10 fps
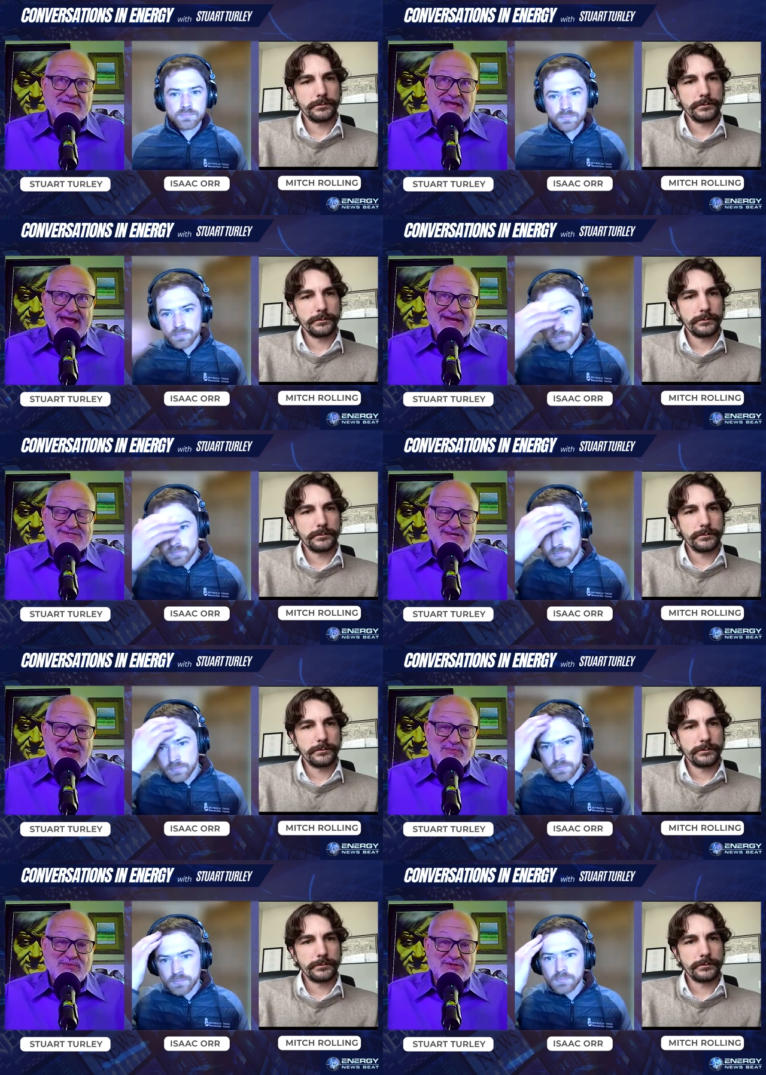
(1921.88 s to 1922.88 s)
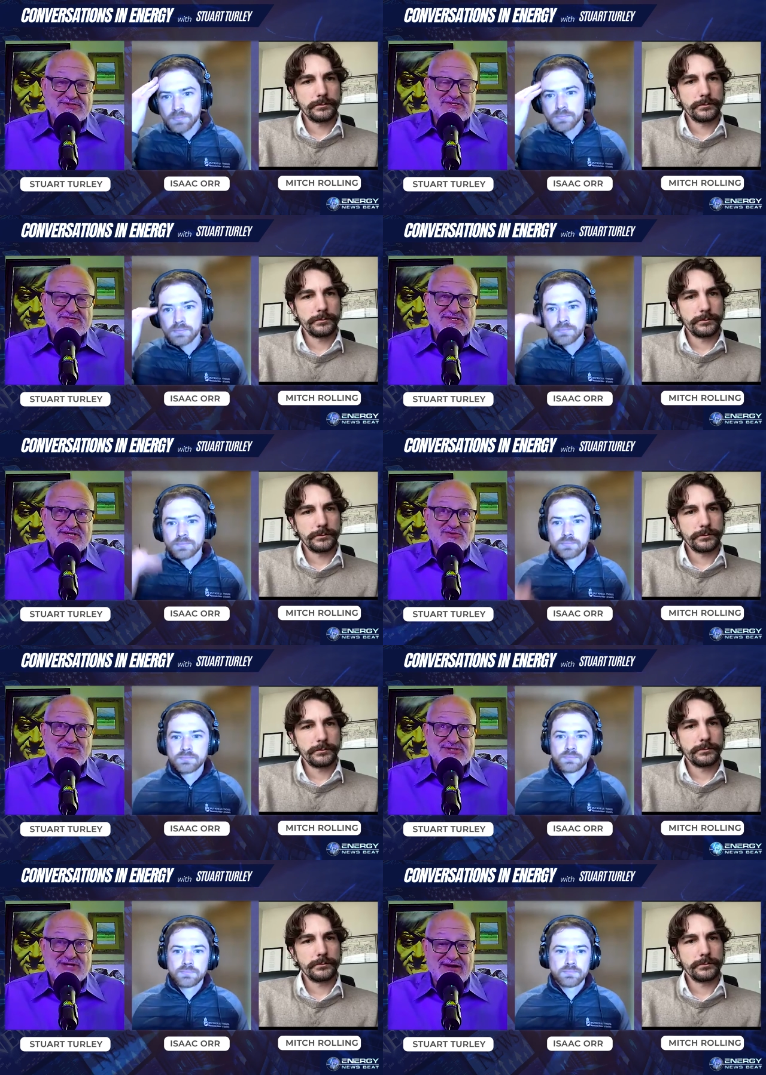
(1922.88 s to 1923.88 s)
Speaker 1: gas outputs is the
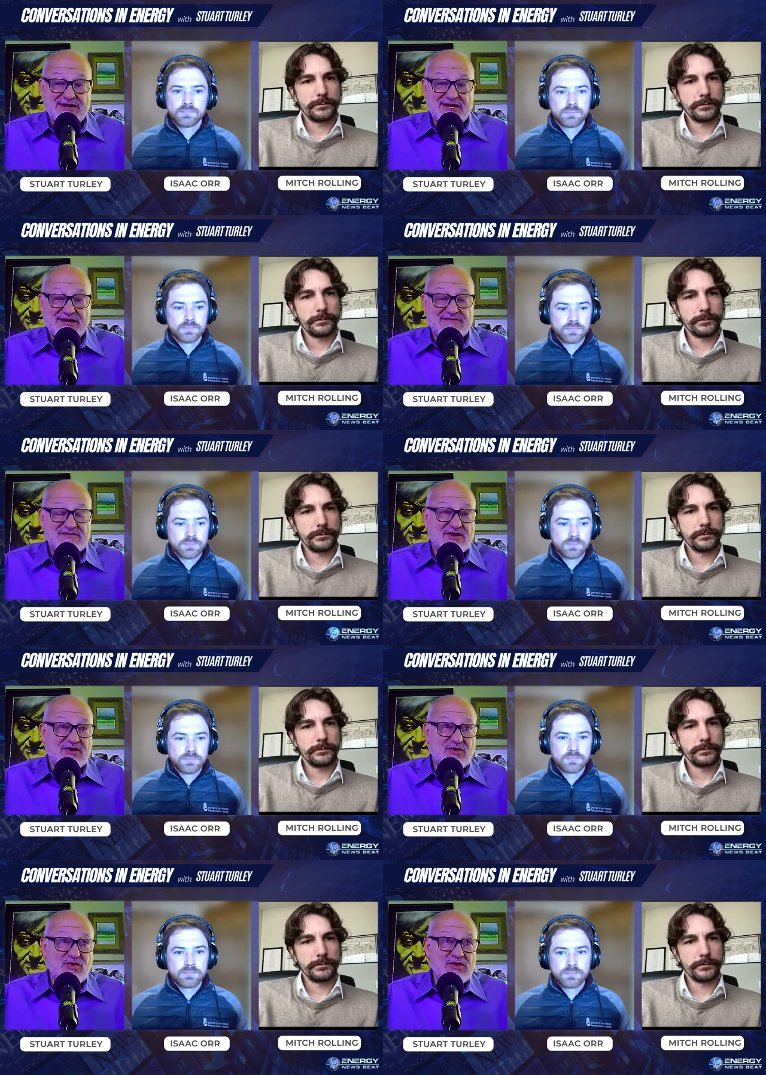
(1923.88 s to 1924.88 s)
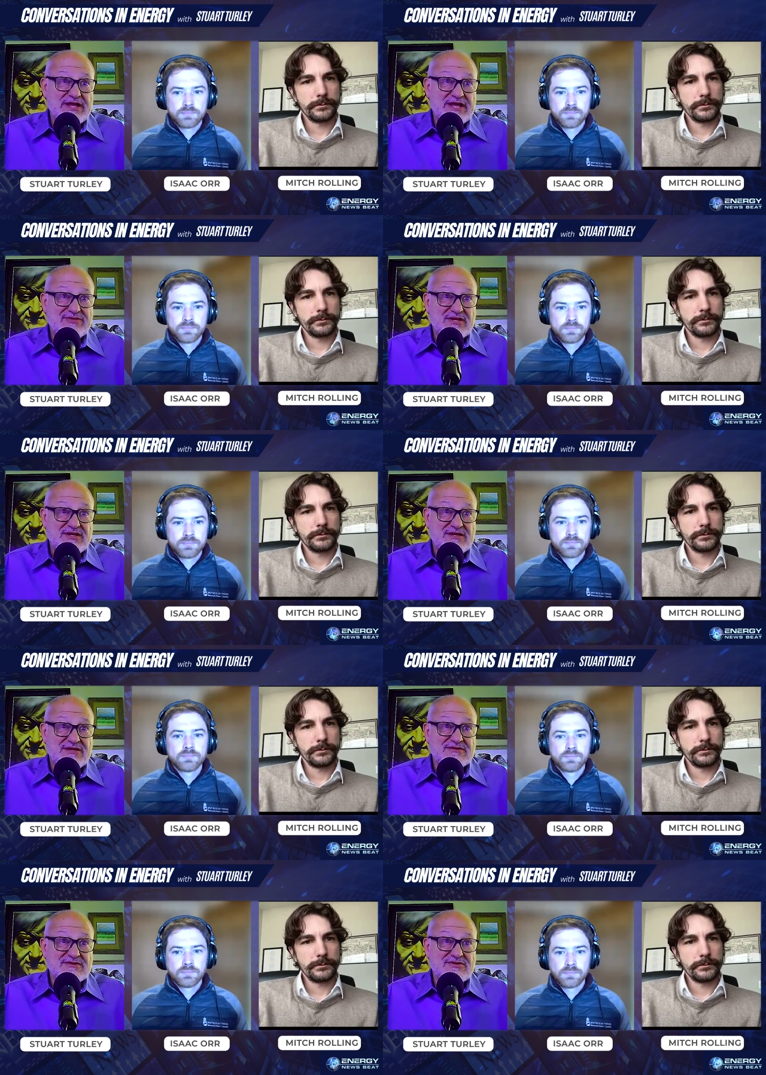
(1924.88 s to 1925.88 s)
retiring of the coal and the
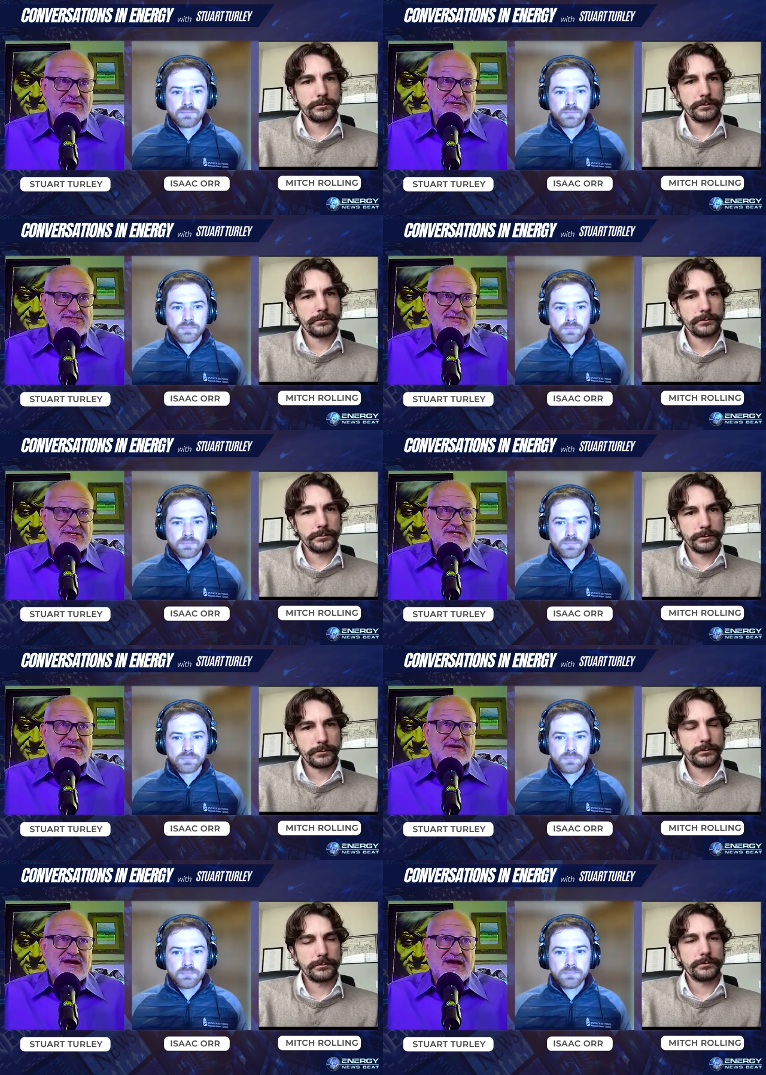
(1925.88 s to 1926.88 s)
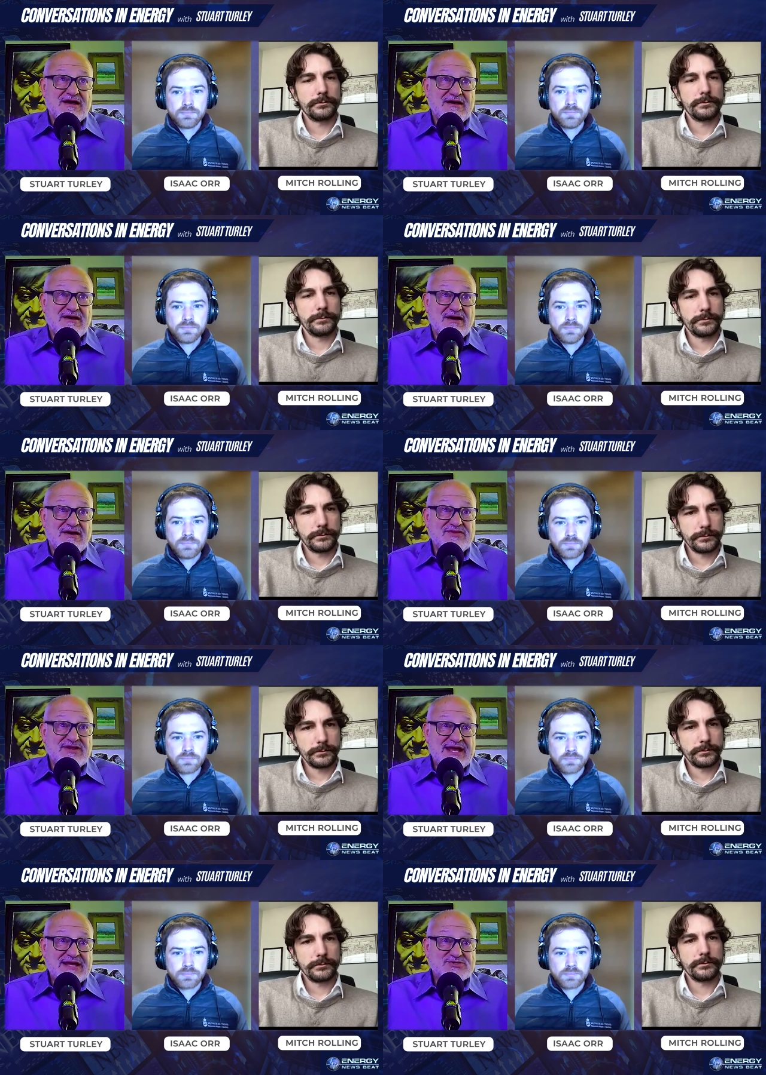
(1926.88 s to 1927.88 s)
increased Uh, of
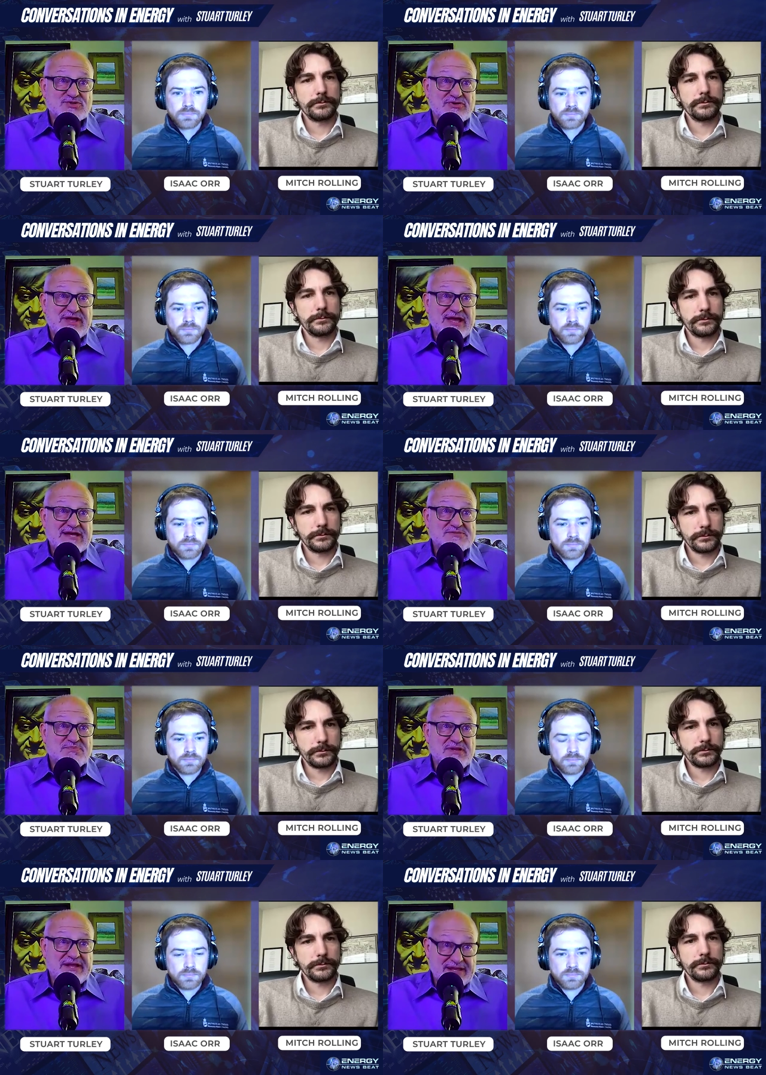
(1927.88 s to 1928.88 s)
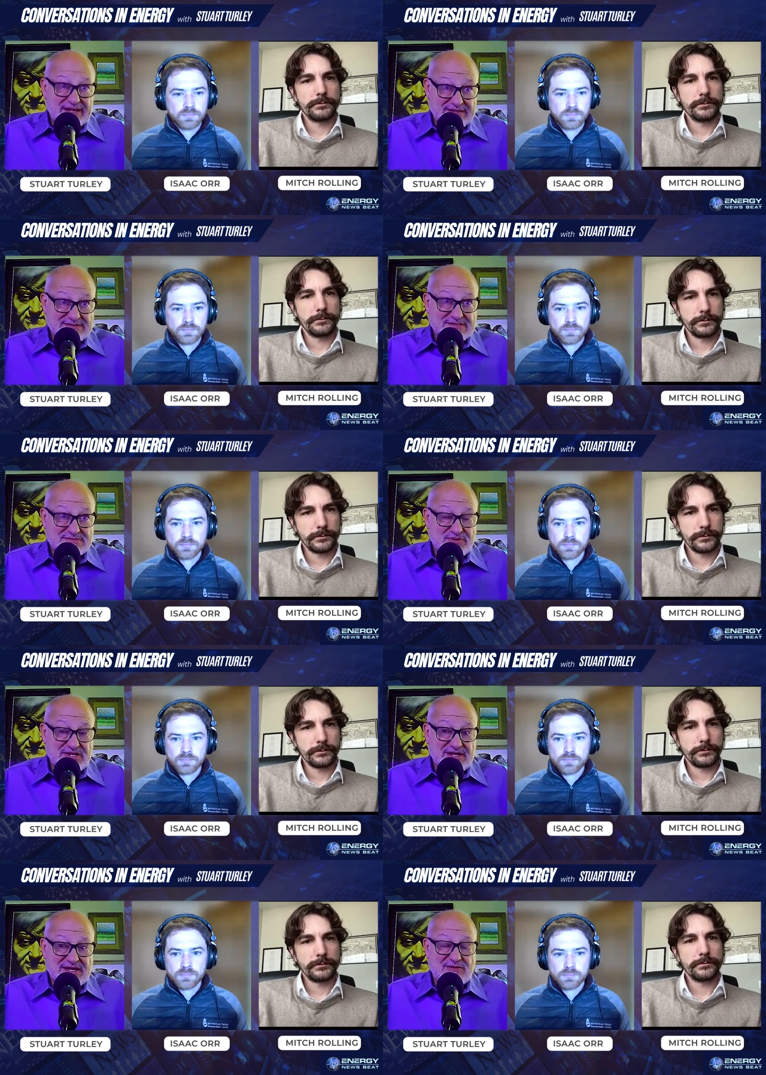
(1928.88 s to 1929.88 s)
the natural gas plants, but
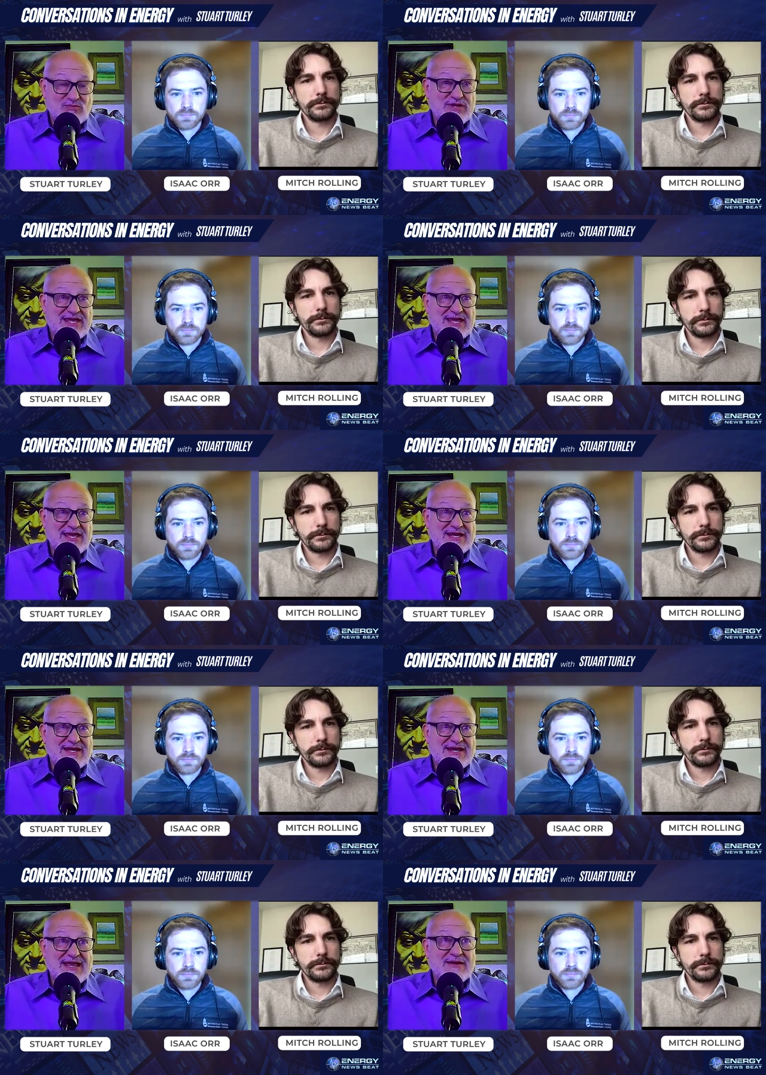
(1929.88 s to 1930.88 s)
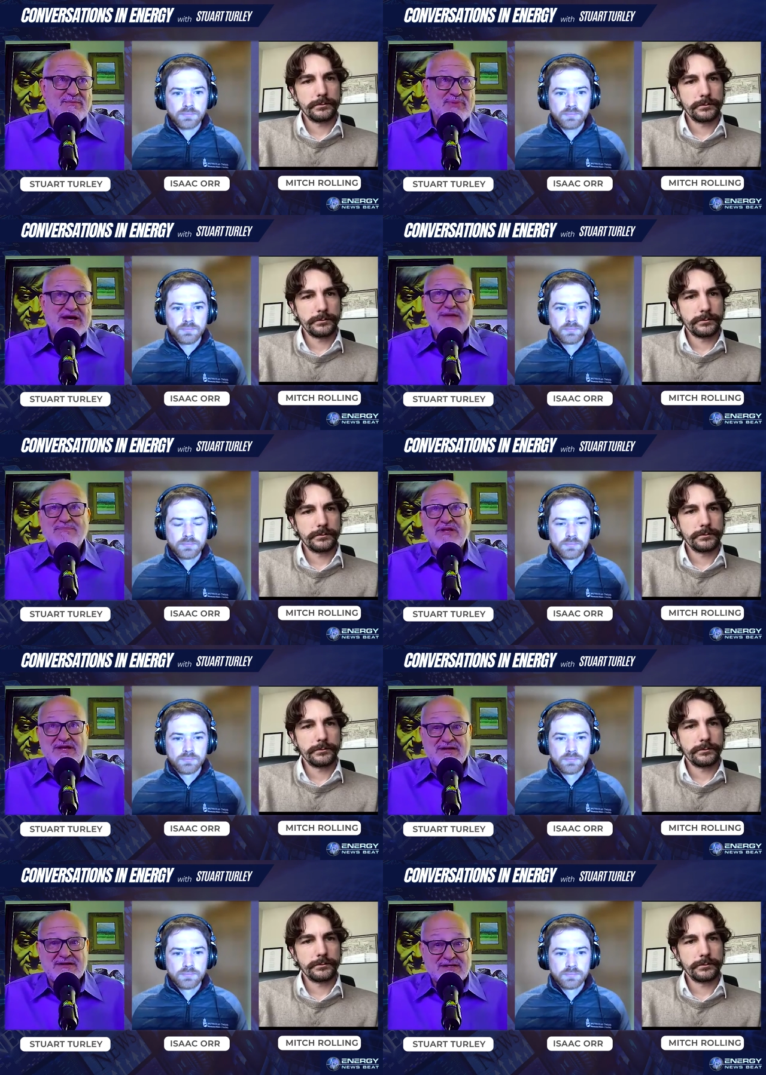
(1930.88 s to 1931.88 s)
yet we can't get a damn
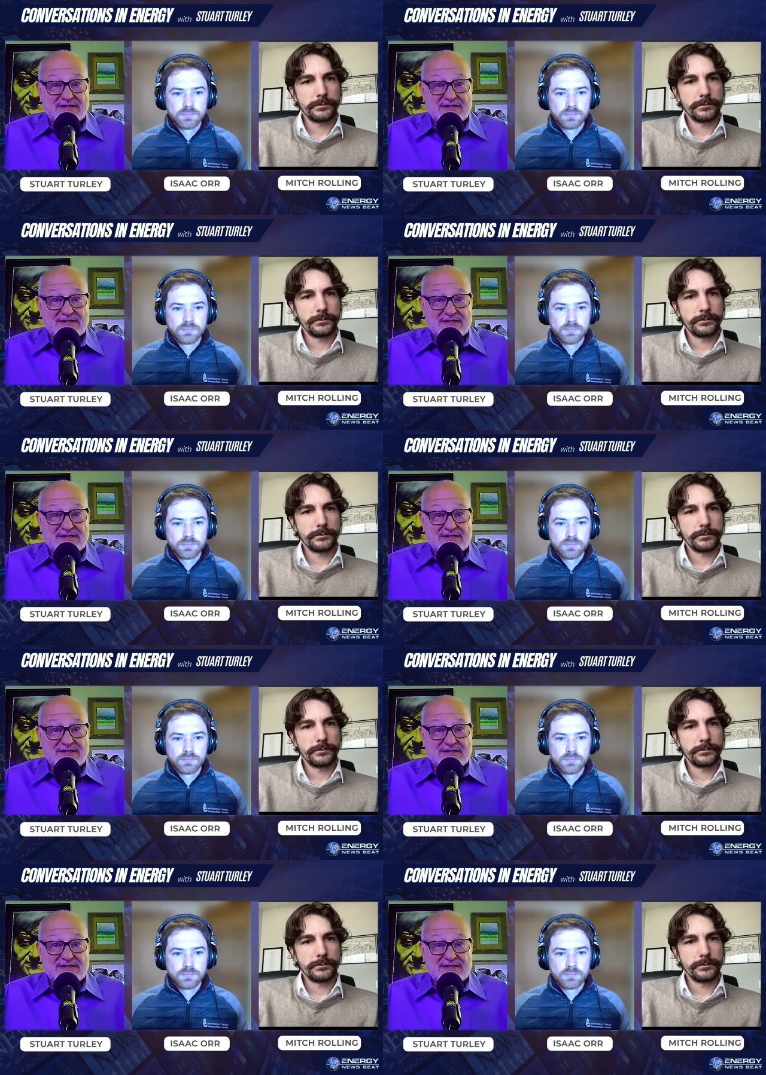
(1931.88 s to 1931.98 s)
pipeline